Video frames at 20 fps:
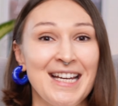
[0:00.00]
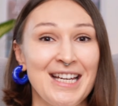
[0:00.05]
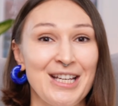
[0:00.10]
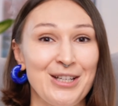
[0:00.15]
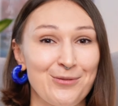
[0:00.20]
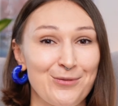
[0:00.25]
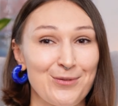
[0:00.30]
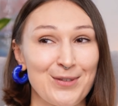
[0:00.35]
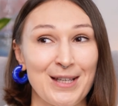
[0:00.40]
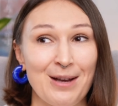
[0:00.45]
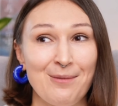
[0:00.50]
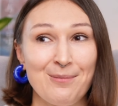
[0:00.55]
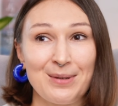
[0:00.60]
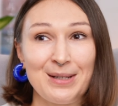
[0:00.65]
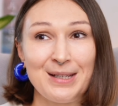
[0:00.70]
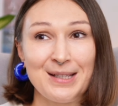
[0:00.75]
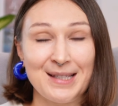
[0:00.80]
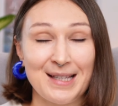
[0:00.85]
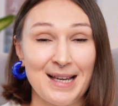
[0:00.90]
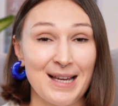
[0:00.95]
If
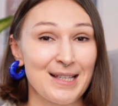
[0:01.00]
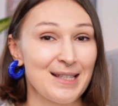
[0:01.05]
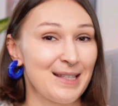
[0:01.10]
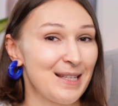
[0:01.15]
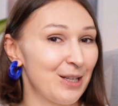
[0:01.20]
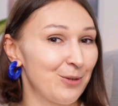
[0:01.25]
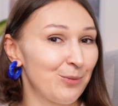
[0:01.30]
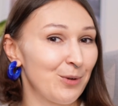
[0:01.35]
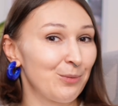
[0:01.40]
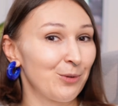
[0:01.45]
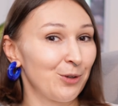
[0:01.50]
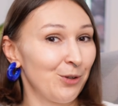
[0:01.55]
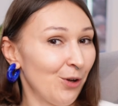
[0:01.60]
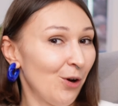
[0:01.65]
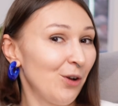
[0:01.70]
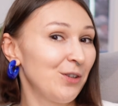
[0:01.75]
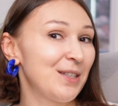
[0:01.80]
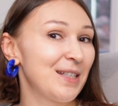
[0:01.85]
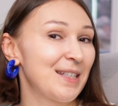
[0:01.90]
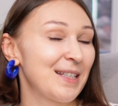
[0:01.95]
somebody says that we were
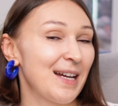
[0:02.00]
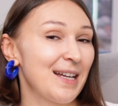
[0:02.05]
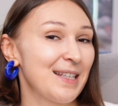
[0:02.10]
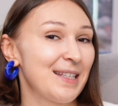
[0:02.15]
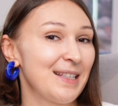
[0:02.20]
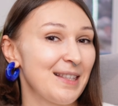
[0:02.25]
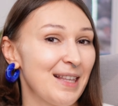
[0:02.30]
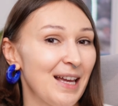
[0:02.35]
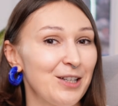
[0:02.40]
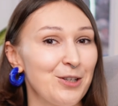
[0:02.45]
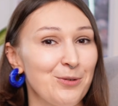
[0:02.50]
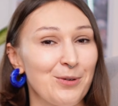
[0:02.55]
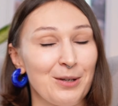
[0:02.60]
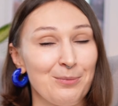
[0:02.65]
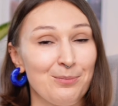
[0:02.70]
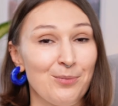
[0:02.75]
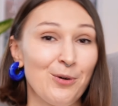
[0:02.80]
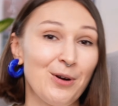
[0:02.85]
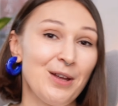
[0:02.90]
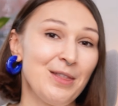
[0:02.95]
not discussing that, you
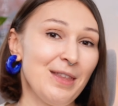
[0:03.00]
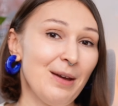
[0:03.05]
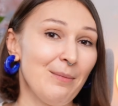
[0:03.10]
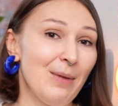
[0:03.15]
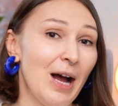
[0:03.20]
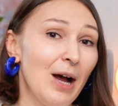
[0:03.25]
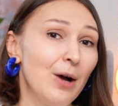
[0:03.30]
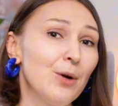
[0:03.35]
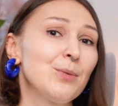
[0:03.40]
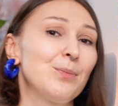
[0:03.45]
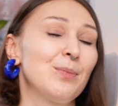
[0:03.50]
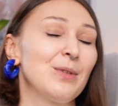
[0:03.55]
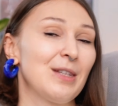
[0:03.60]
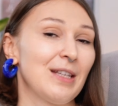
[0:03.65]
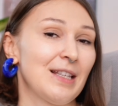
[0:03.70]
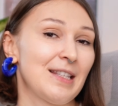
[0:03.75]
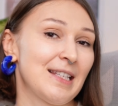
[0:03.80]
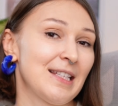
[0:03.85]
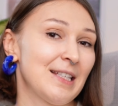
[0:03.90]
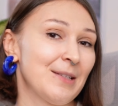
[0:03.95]
can point them out, but
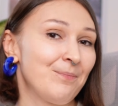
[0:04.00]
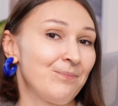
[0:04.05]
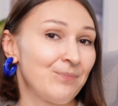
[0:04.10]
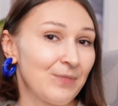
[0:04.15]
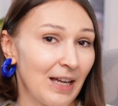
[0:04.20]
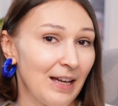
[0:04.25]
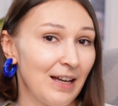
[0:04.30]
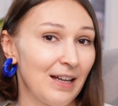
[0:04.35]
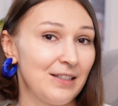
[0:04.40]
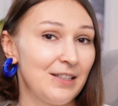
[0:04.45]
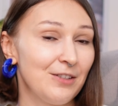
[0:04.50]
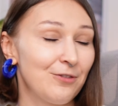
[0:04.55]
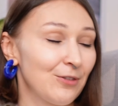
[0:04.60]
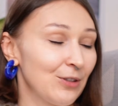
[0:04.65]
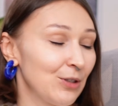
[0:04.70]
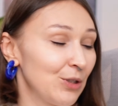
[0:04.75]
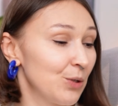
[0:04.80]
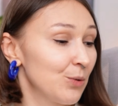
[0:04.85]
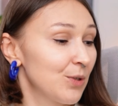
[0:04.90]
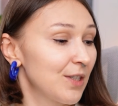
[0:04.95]
that's a
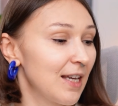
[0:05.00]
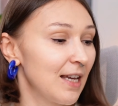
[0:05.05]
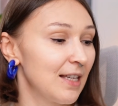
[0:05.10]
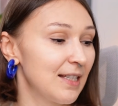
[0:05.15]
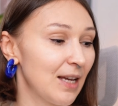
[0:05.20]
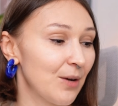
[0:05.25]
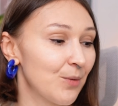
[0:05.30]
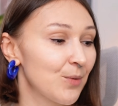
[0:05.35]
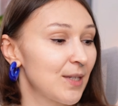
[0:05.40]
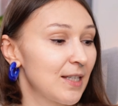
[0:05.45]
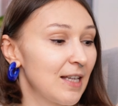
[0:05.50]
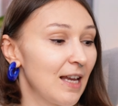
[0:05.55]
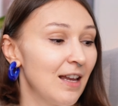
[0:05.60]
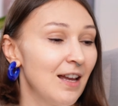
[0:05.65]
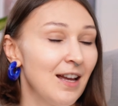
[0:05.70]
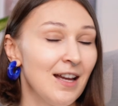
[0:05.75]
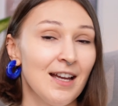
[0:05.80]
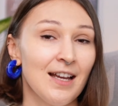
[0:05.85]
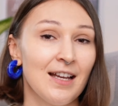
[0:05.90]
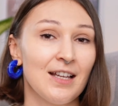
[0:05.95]
different use case, I would say.